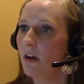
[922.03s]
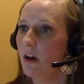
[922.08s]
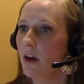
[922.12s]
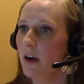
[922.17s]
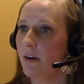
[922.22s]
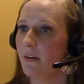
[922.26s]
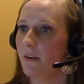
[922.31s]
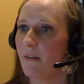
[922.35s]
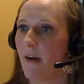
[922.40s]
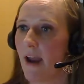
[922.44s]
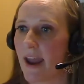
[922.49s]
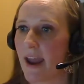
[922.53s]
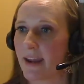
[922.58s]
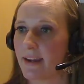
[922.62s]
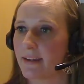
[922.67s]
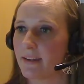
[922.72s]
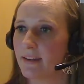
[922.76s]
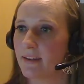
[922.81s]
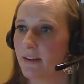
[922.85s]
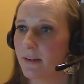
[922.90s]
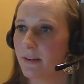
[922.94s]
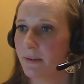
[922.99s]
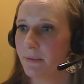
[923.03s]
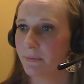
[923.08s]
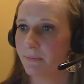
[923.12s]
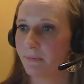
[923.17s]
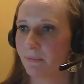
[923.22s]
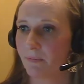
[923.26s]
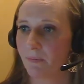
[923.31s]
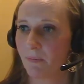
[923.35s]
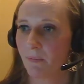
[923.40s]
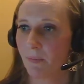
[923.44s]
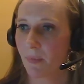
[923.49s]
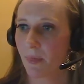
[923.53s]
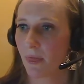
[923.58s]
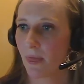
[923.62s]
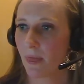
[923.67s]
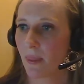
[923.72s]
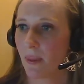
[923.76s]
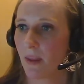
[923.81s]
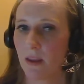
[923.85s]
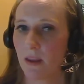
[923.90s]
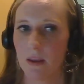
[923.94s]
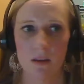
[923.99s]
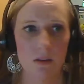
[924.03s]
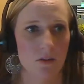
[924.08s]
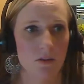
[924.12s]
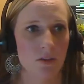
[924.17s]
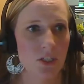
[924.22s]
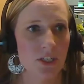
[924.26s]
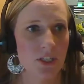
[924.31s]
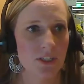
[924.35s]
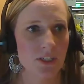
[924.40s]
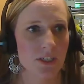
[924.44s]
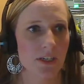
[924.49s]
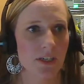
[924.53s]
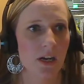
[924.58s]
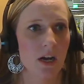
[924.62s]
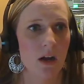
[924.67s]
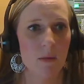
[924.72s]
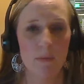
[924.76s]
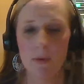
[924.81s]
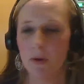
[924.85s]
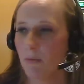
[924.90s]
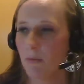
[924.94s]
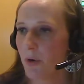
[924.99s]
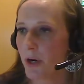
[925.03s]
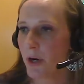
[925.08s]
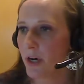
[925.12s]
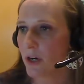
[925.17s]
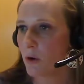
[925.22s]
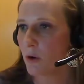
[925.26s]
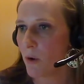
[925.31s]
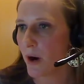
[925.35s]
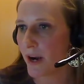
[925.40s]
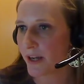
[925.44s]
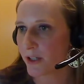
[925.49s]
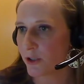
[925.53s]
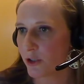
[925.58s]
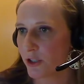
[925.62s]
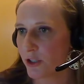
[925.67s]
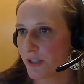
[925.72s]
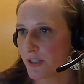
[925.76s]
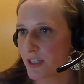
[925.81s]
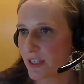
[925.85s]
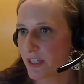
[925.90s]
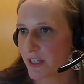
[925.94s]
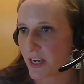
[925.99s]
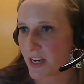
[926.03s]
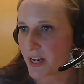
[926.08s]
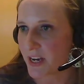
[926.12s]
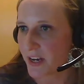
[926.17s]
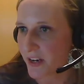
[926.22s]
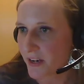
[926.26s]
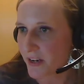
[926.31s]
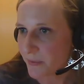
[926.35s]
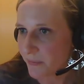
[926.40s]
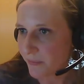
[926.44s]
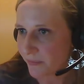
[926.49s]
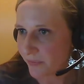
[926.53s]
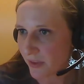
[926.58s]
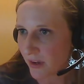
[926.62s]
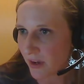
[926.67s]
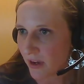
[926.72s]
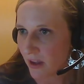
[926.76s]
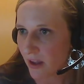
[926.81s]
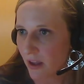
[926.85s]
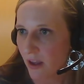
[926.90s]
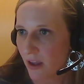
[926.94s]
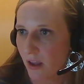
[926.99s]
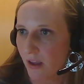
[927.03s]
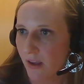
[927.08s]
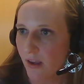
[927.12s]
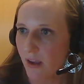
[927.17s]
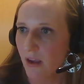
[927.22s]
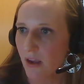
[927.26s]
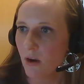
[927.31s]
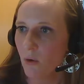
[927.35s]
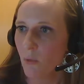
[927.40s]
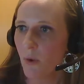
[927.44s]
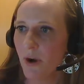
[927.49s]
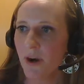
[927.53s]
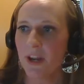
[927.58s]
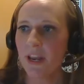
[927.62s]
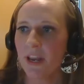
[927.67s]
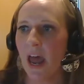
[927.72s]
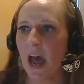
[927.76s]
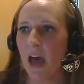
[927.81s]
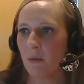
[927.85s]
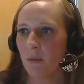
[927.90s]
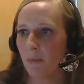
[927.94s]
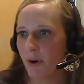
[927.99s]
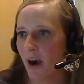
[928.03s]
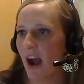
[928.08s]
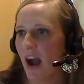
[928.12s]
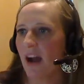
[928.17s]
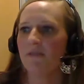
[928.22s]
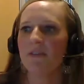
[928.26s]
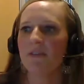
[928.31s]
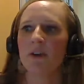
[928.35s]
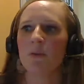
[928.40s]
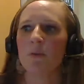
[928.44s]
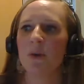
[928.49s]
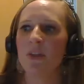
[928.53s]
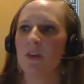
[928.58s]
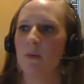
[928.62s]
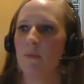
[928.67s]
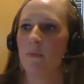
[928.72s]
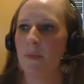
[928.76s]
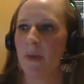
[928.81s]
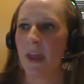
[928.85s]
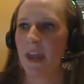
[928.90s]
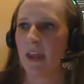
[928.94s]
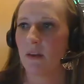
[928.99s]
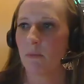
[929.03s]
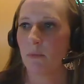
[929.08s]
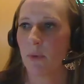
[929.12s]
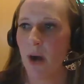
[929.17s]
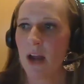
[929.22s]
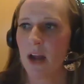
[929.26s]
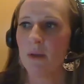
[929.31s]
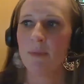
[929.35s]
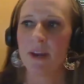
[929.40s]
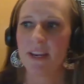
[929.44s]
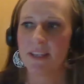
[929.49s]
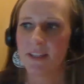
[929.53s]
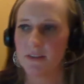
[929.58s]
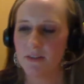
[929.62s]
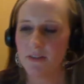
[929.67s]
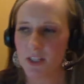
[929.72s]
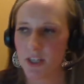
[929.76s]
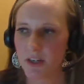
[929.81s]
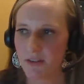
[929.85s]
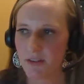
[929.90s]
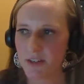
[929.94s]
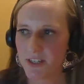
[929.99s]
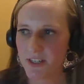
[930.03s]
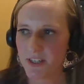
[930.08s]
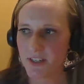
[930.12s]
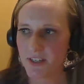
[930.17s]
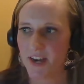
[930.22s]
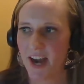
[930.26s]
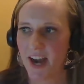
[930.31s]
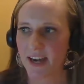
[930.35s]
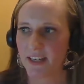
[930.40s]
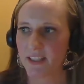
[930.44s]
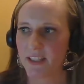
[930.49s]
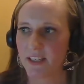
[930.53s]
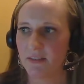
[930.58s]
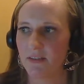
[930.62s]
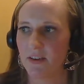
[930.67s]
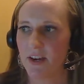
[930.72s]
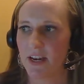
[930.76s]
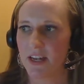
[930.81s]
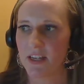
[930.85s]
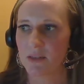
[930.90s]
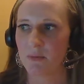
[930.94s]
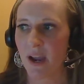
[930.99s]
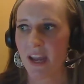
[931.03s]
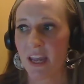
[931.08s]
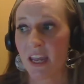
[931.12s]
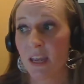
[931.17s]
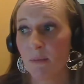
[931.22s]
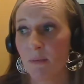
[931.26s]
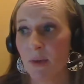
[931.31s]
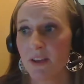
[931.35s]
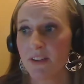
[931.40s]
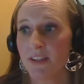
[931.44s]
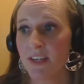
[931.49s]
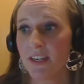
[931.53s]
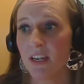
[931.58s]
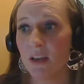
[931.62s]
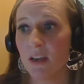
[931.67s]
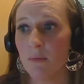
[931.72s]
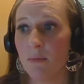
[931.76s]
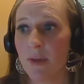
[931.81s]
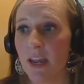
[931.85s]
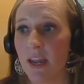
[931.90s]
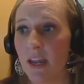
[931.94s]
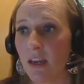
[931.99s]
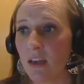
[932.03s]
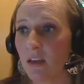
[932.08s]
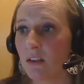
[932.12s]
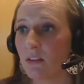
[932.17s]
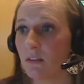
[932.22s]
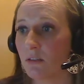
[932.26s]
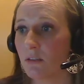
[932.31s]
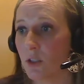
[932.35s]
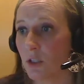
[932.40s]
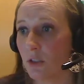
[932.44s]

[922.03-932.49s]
All right, just a couple more questions here. We're a nonprofit with a broad base of services and activities. My emails end up being